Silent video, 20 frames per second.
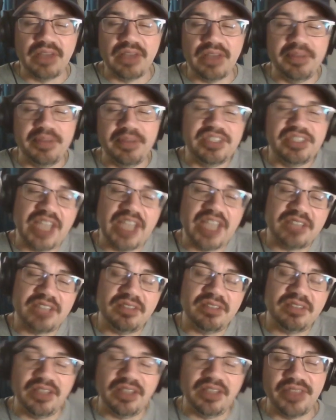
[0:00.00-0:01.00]
I mean,
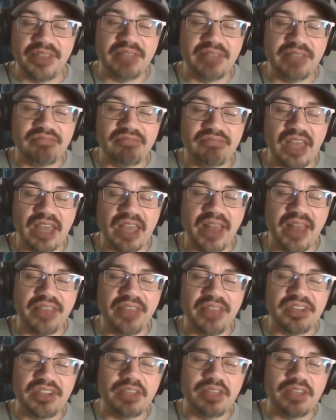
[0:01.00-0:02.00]
they allow
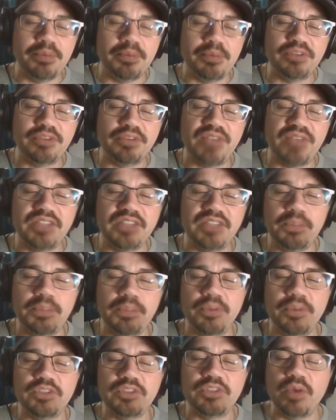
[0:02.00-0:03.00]
the 10th most fantasy
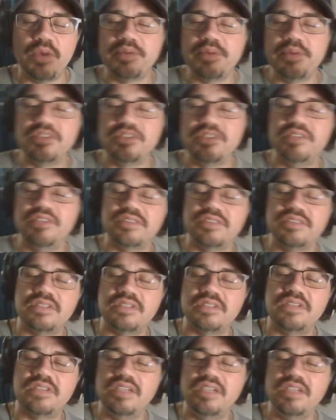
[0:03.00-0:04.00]
points to wide receivers this
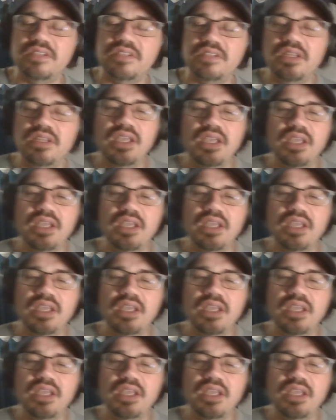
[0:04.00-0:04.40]
season.